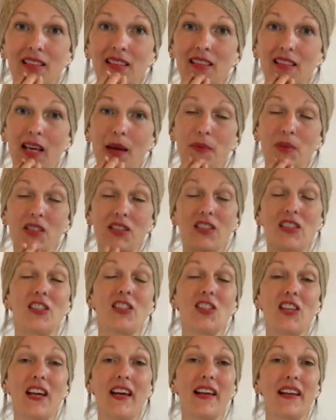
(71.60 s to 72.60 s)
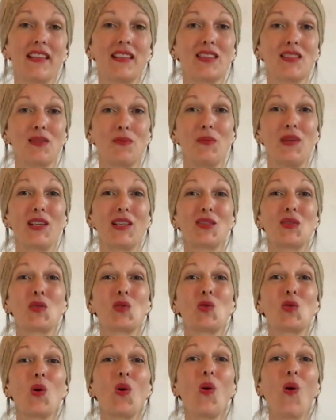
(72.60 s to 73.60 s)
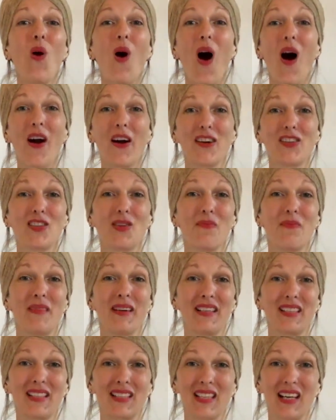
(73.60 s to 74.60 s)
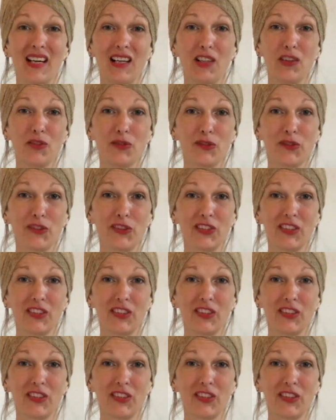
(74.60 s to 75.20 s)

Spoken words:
Tapping to the chest. Being so hard on myself.